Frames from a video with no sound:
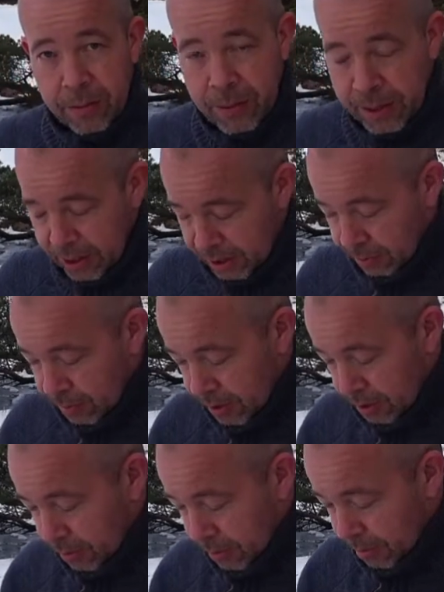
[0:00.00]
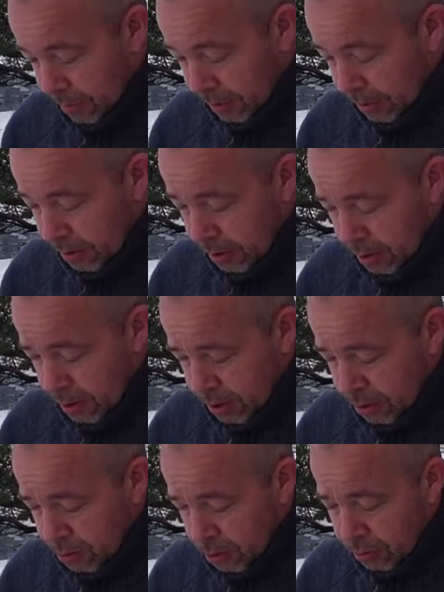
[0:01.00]
the cheapest equipment.
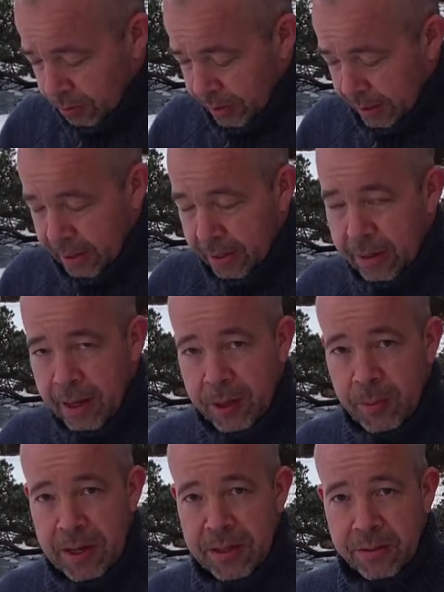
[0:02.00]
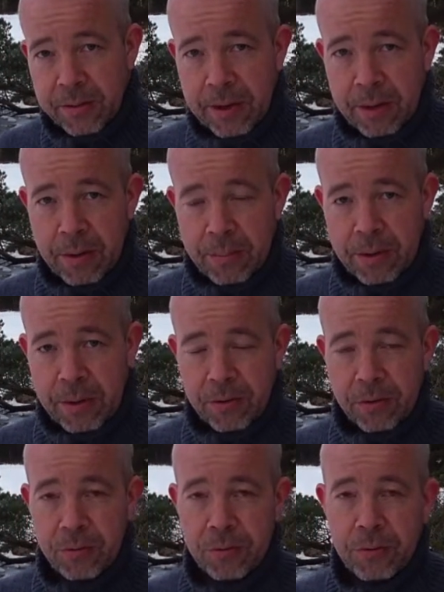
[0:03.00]
You don't need expensive equipment
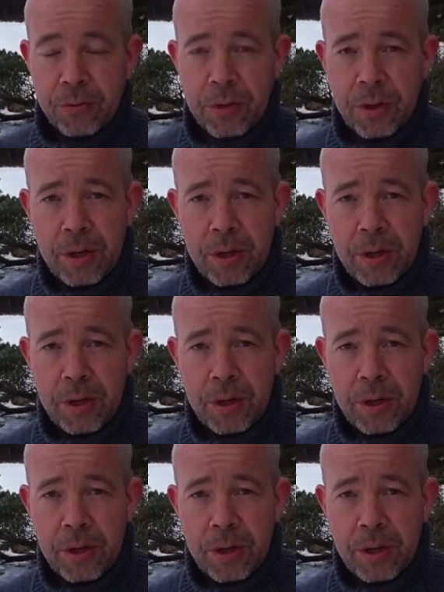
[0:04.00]
to